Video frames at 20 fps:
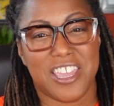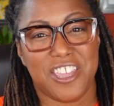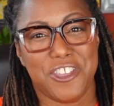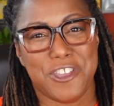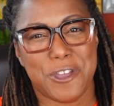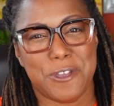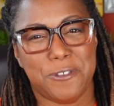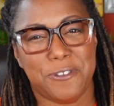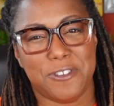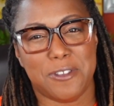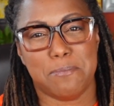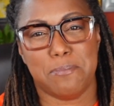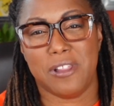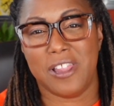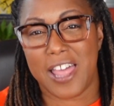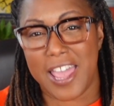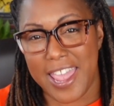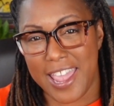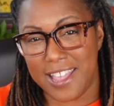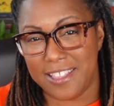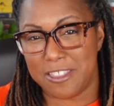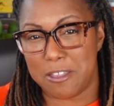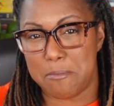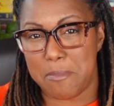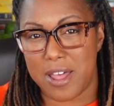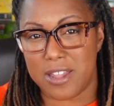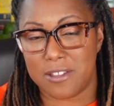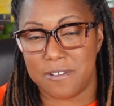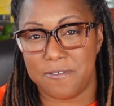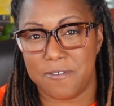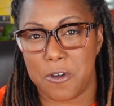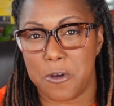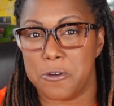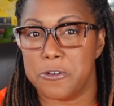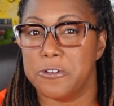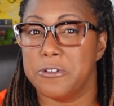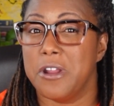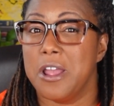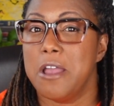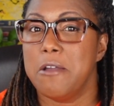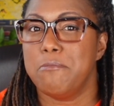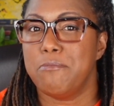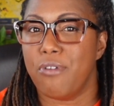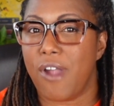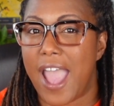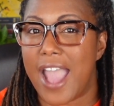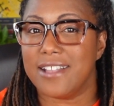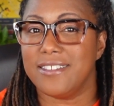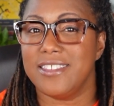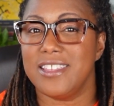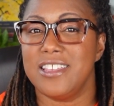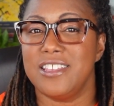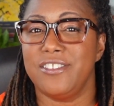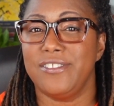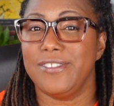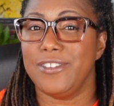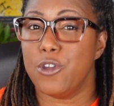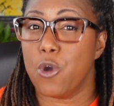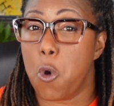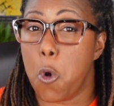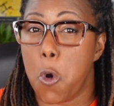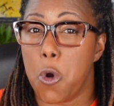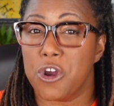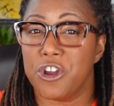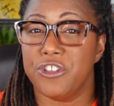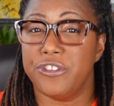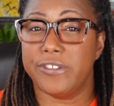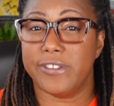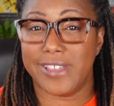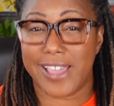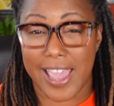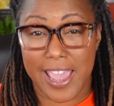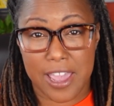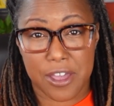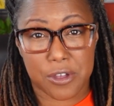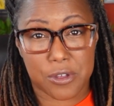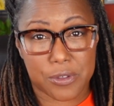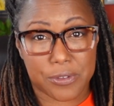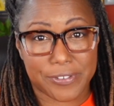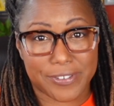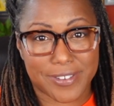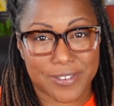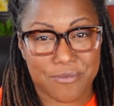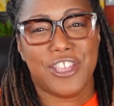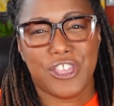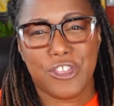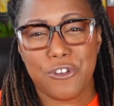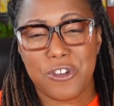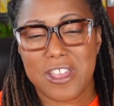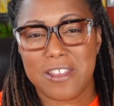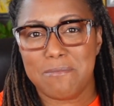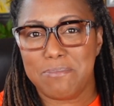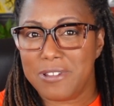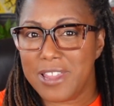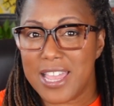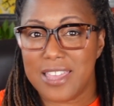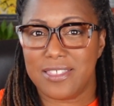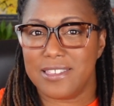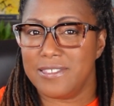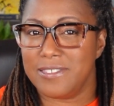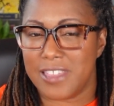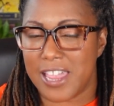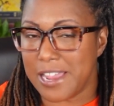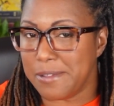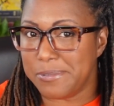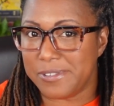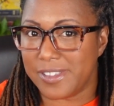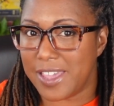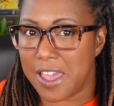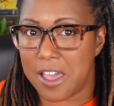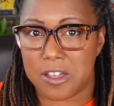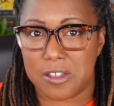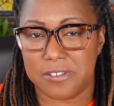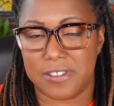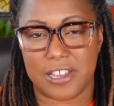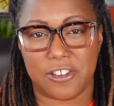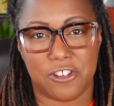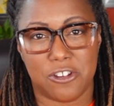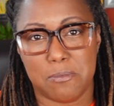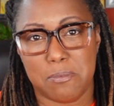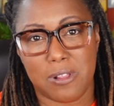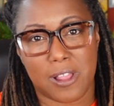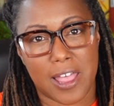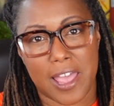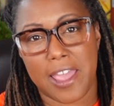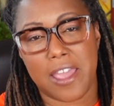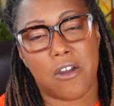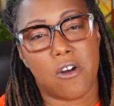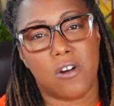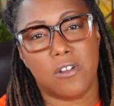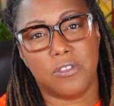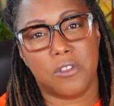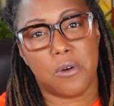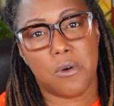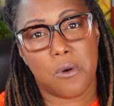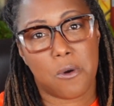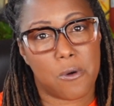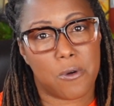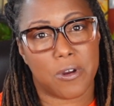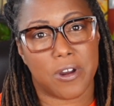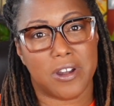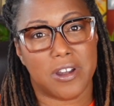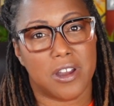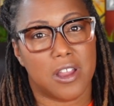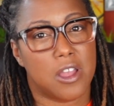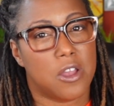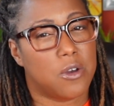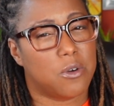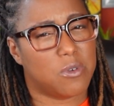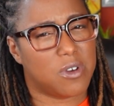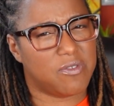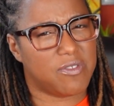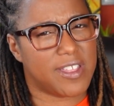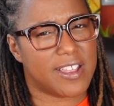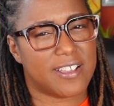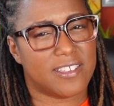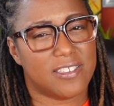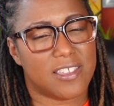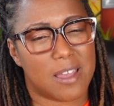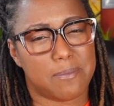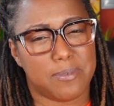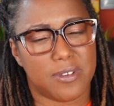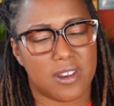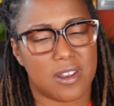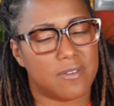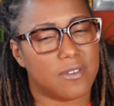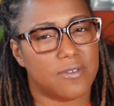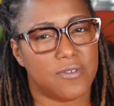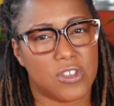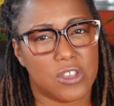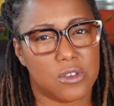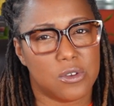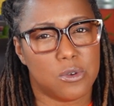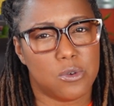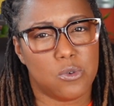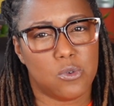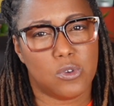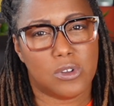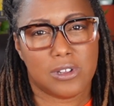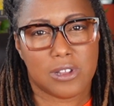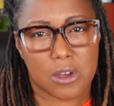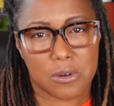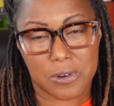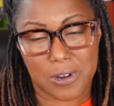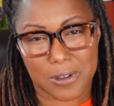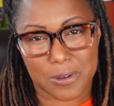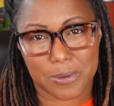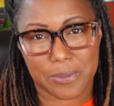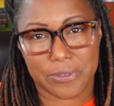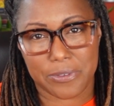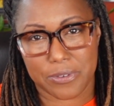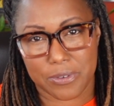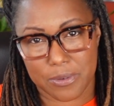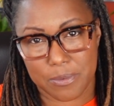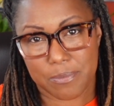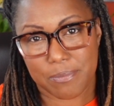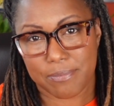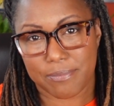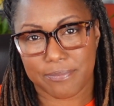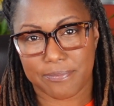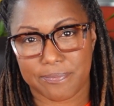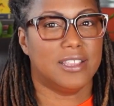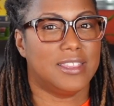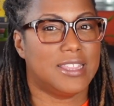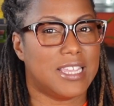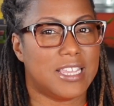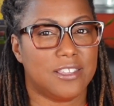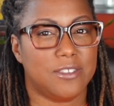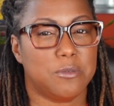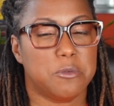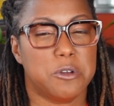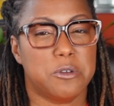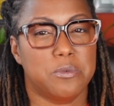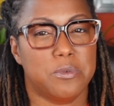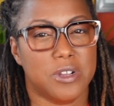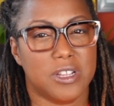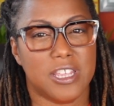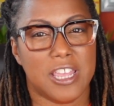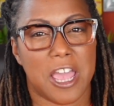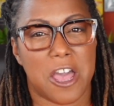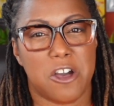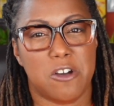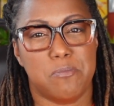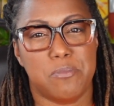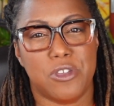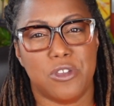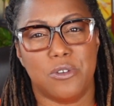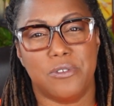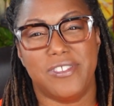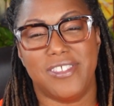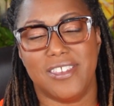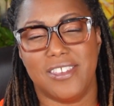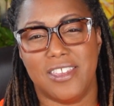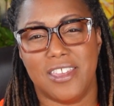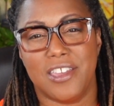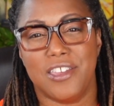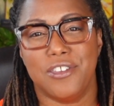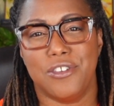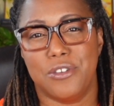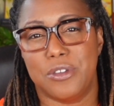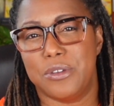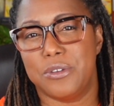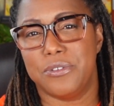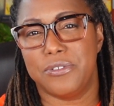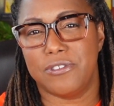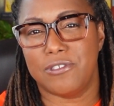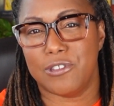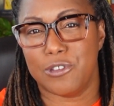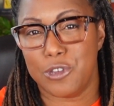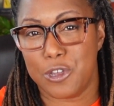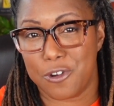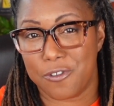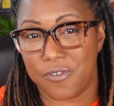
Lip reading: used to playing the Melophone, practice your scales. You can play the same scales that you play on the horn, with the exception of a few low notes. This will really help you to get used to your